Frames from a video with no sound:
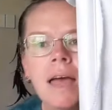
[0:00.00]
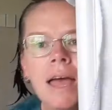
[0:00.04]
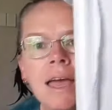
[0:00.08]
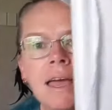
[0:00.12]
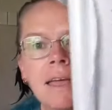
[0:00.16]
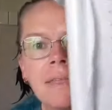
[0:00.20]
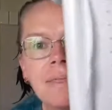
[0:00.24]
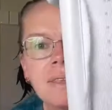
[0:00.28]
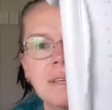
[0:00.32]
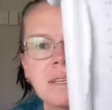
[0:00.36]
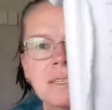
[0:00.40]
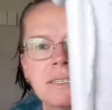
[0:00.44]

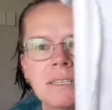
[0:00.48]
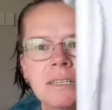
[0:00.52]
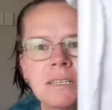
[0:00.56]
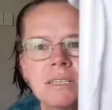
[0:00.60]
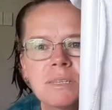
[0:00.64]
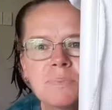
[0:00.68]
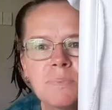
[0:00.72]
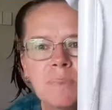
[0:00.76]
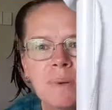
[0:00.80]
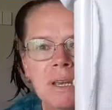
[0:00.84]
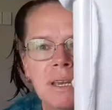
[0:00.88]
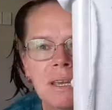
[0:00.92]
and this
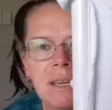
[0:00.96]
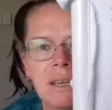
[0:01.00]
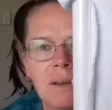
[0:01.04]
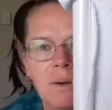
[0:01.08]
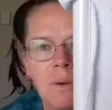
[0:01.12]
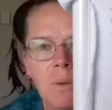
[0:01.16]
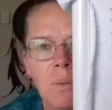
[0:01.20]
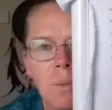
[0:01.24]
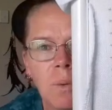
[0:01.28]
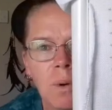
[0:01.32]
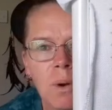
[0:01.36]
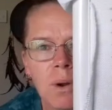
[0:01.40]
is being
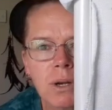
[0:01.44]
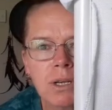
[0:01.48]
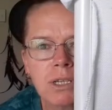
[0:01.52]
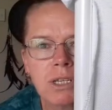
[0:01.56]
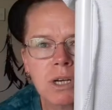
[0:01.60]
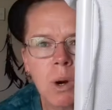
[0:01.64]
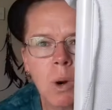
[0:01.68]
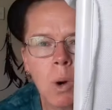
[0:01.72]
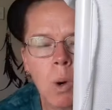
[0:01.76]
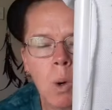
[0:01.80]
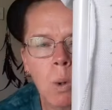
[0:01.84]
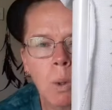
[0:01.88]
worked
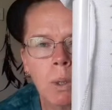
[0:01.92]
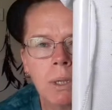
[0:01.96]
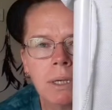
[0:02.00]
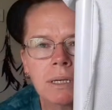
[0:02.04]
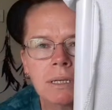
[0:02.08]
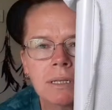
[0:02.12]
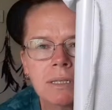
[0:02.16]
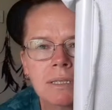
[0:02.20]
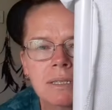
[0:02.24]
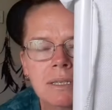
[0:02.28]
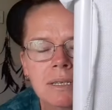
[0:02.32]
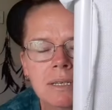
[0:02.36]
on
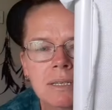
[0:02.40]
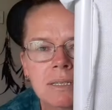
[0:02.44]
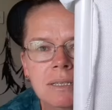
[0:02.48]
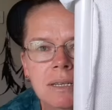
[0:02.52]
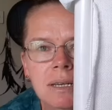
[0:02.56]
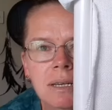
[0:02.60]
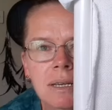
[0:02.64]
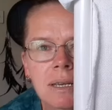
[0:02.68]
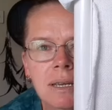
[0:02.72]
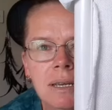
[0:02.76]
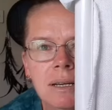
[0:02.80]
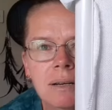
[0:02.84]

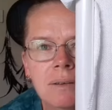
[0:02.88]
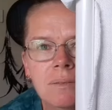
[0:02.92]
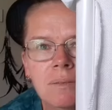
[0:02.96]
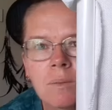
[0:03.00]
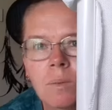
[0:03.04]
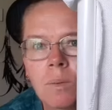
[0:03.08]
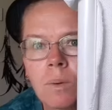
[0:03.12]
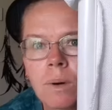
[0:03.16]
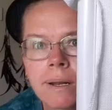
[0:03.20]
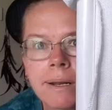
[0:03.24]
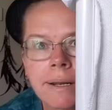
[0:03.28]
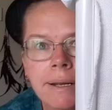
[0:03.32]
16 count
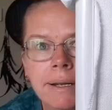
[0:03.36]
white